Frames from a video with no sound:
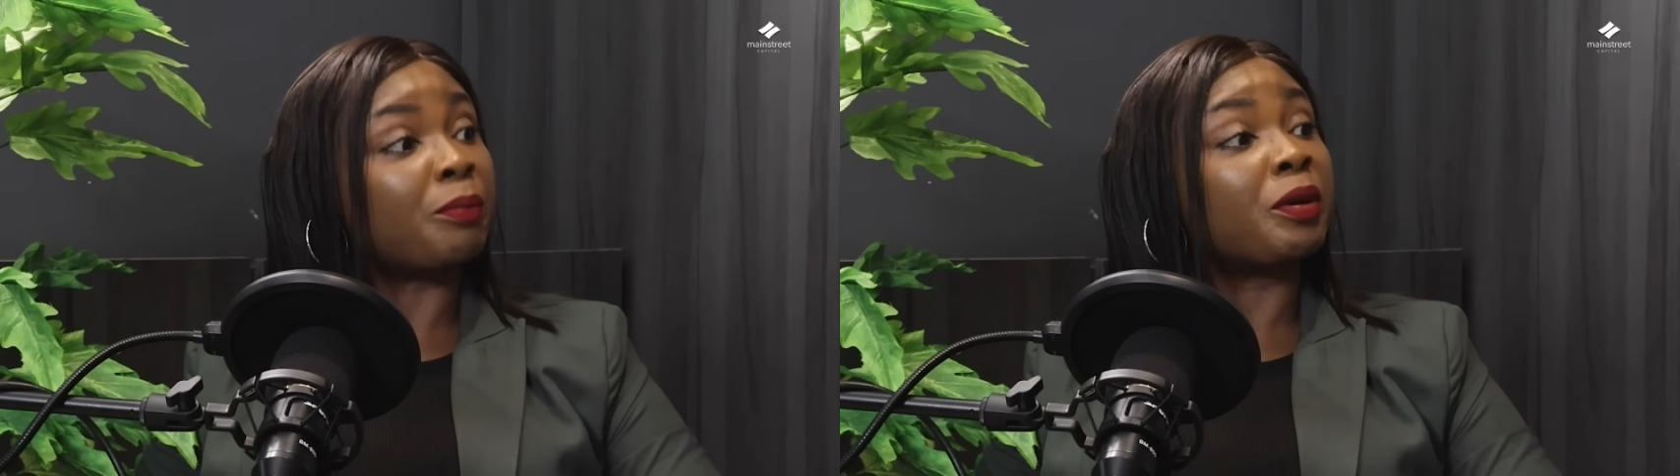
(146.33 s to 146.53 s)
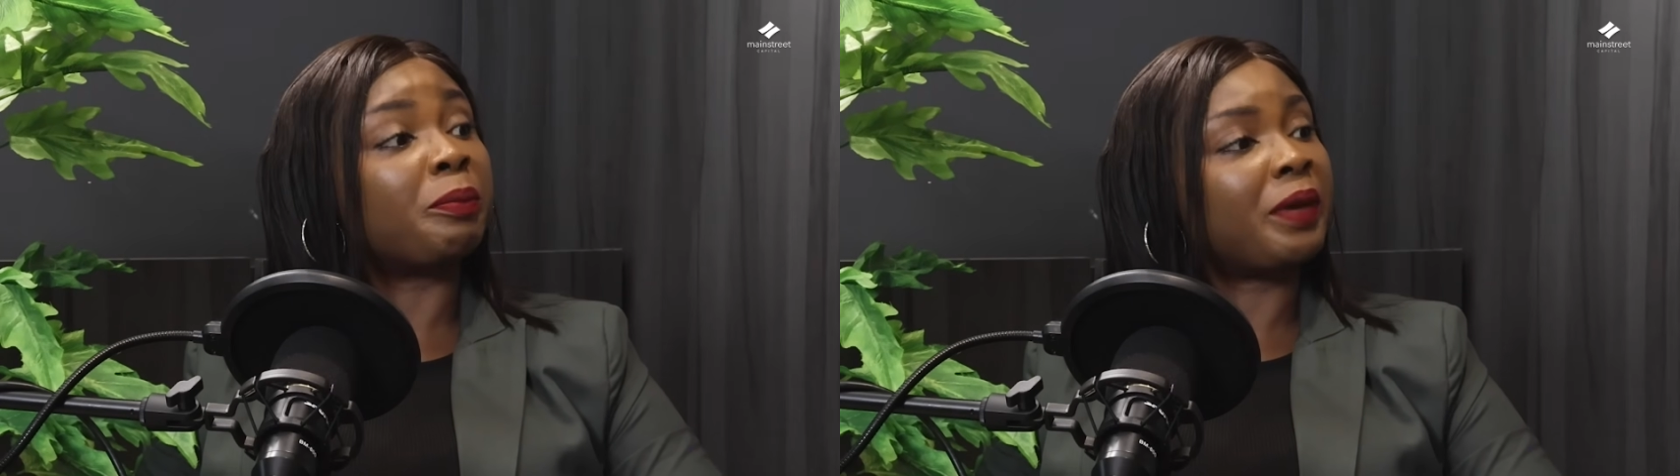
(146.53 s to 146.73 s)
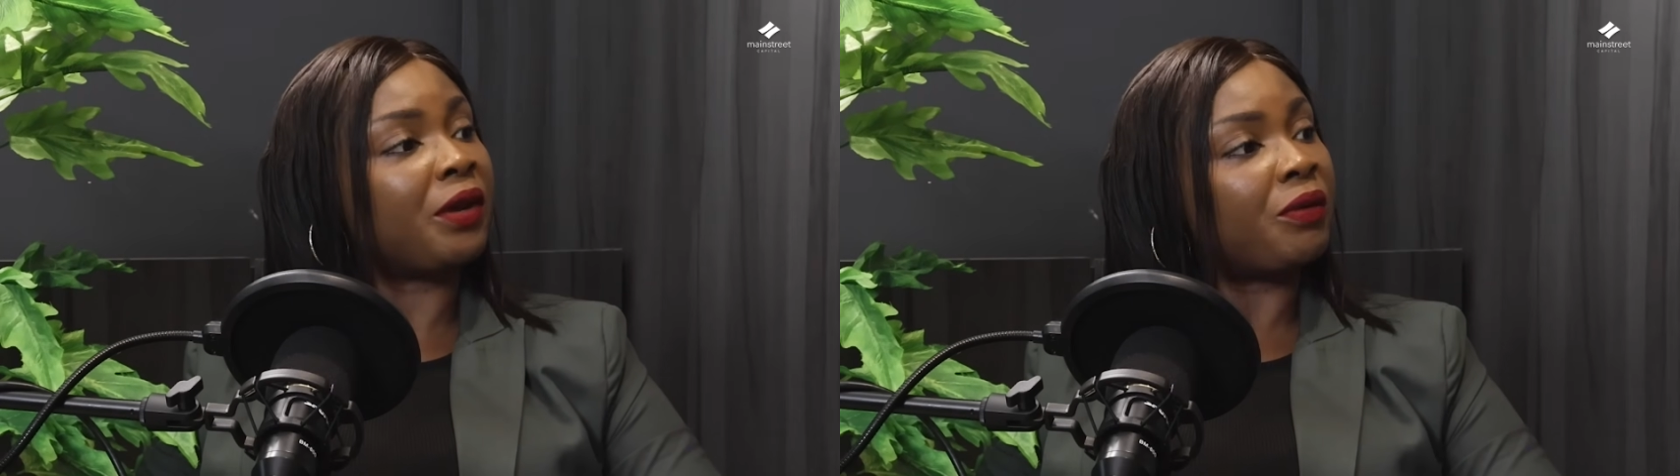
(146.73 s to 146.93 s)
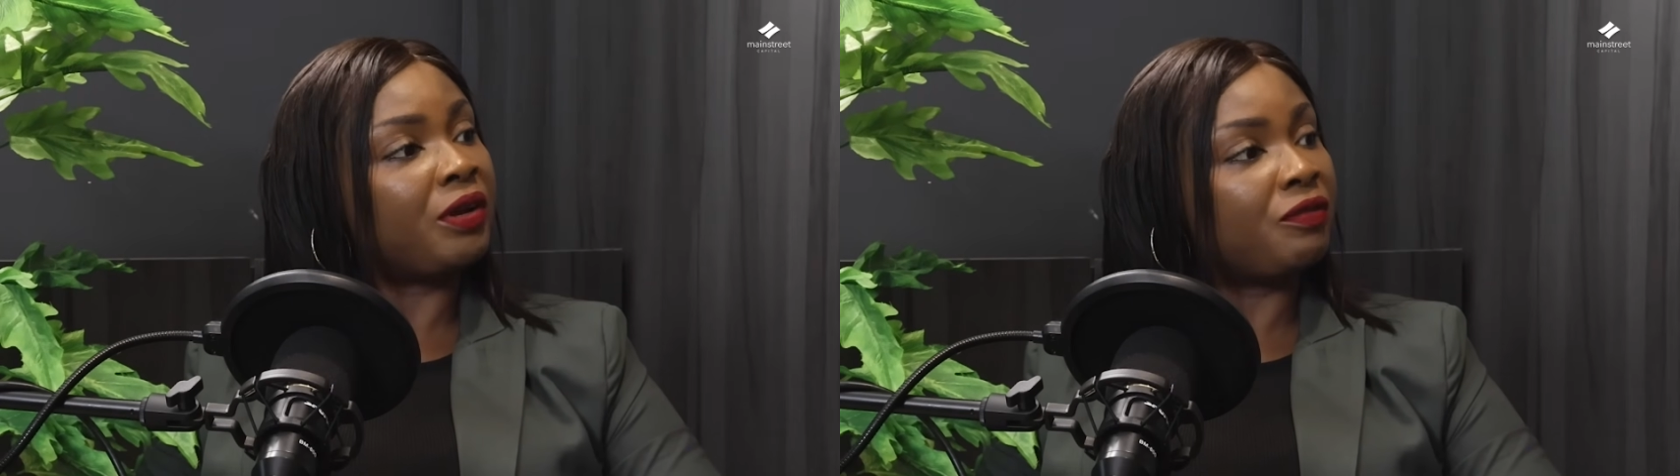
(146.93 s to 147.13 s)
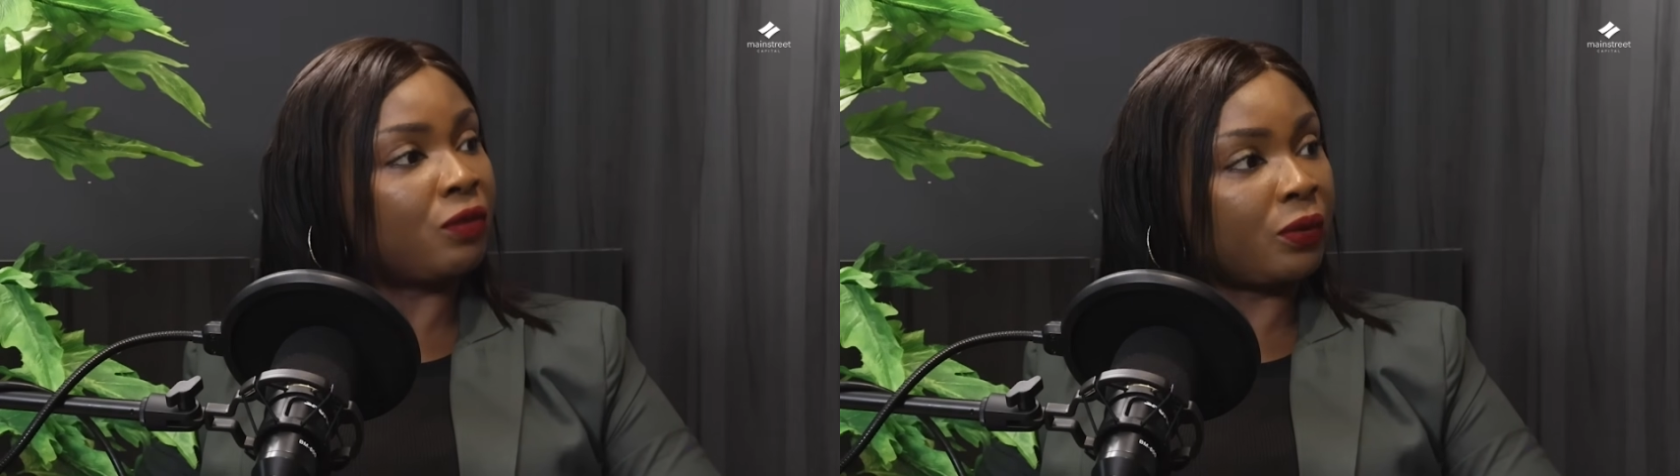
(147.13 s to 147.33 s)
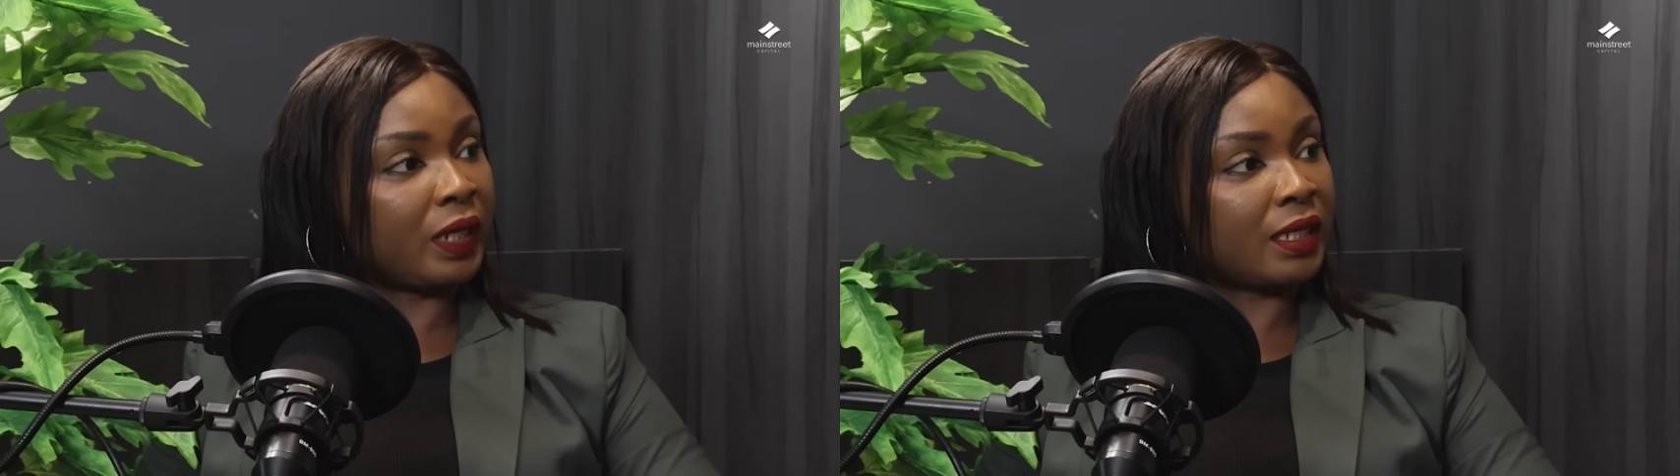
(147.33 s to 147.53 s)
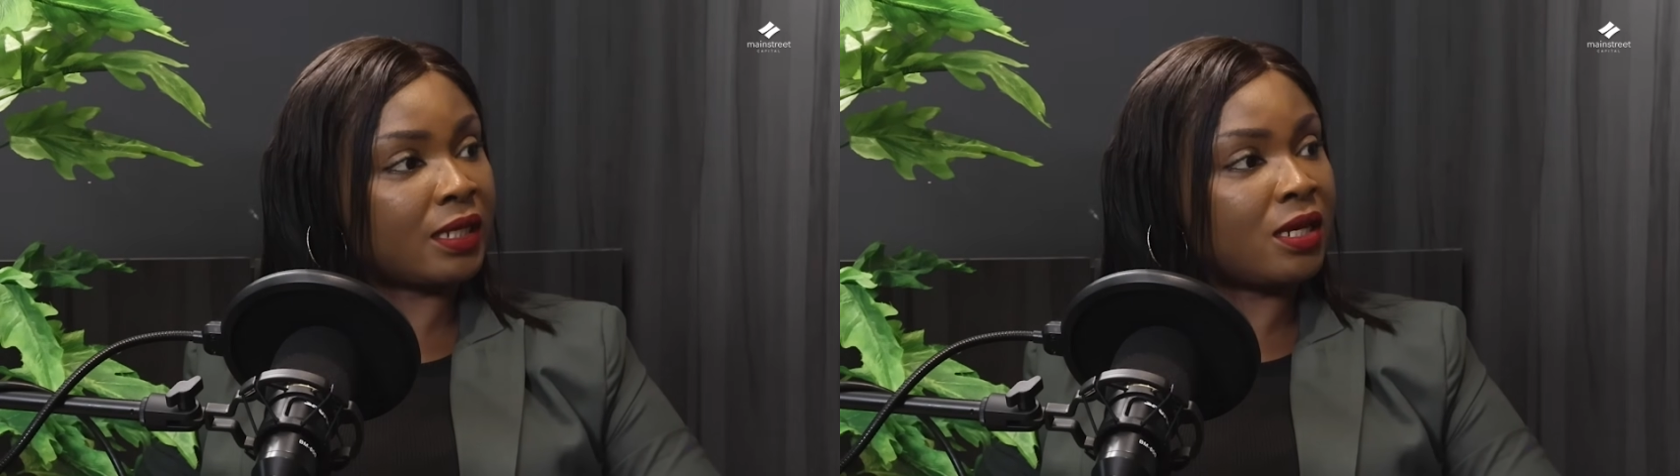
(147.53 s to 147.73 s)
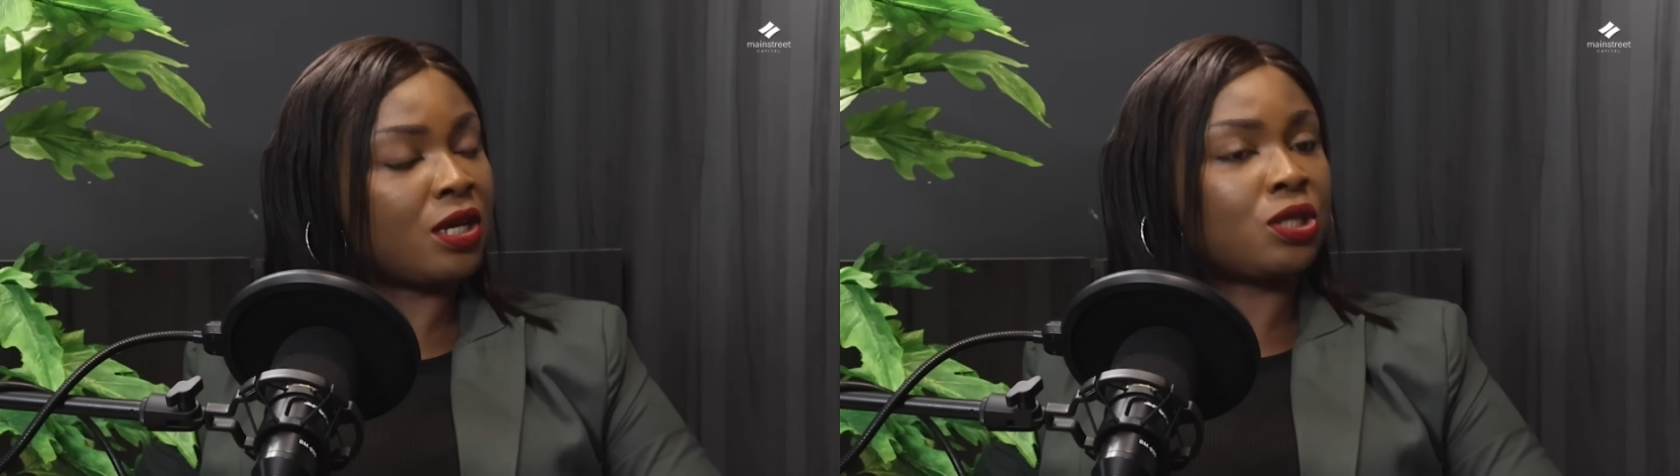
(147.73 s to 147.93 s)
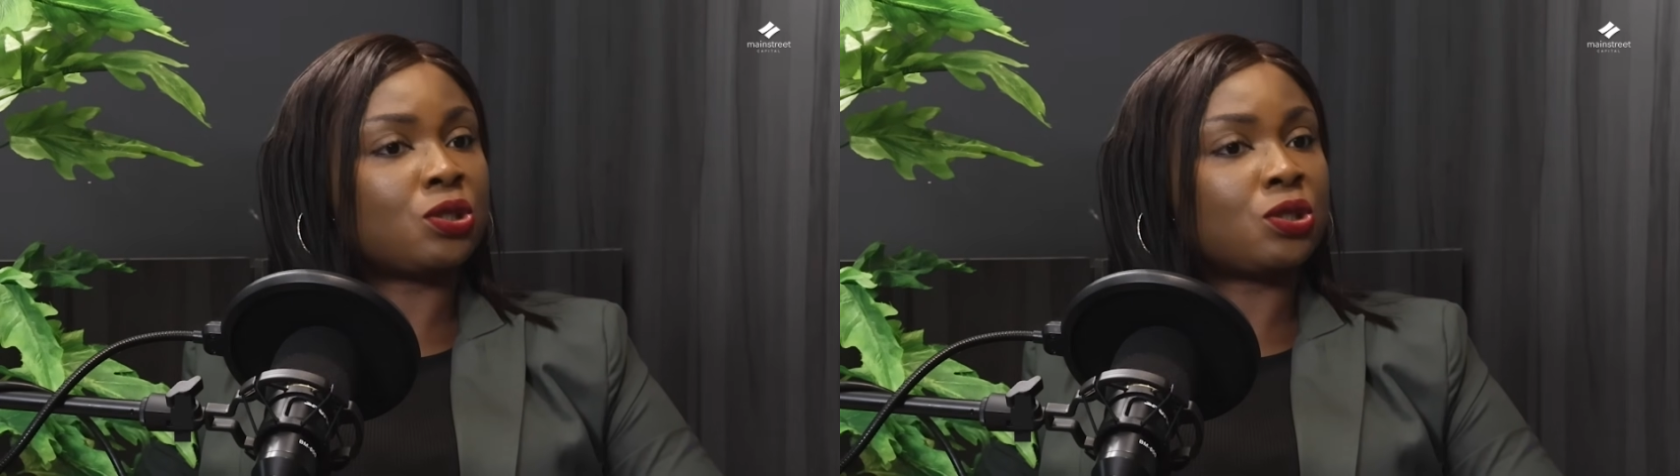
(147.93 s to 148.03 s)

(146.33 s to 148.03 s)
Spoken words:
and preparing for it.